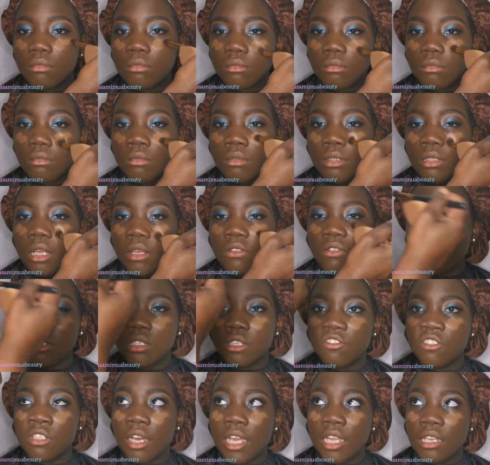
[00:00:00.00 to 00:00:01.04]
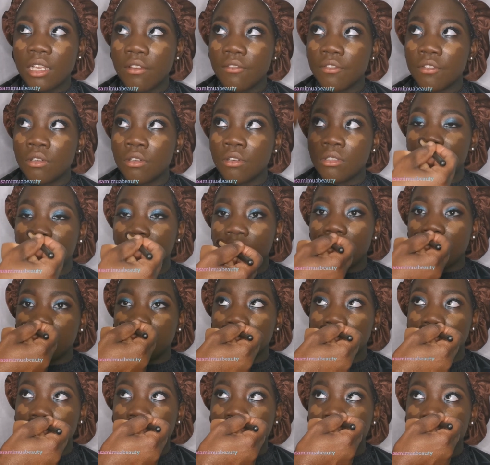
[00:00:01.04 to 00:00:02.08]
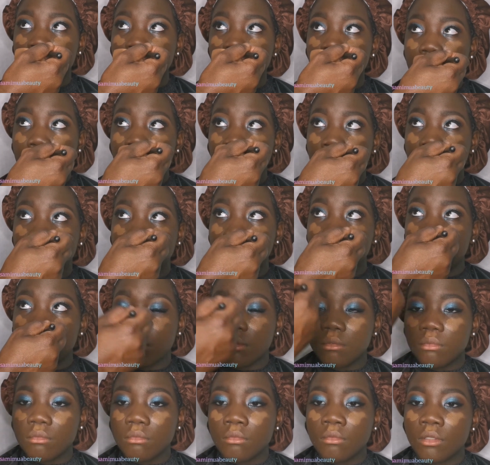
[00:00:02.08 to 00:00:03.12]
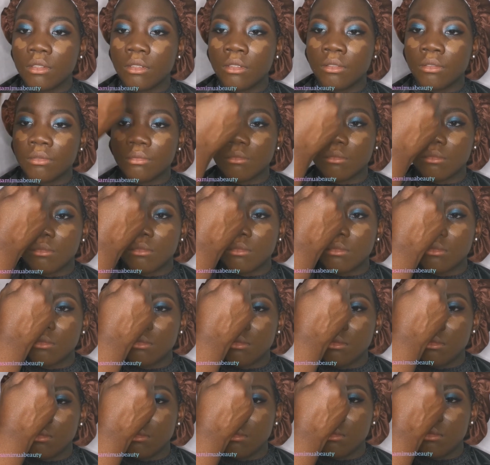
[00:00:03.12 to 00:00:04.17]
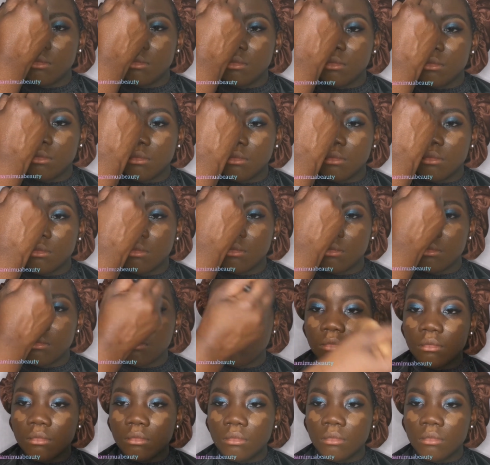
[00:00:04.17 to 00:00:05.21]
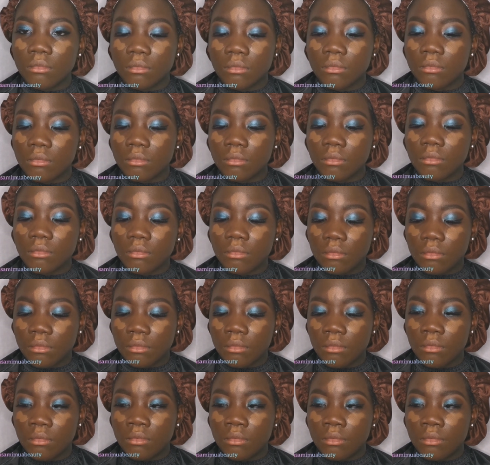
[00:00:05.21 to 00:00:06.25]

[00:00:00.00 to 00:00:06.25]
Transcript: the Chestnut that I was using for her to carve out her brows. I used Chestnut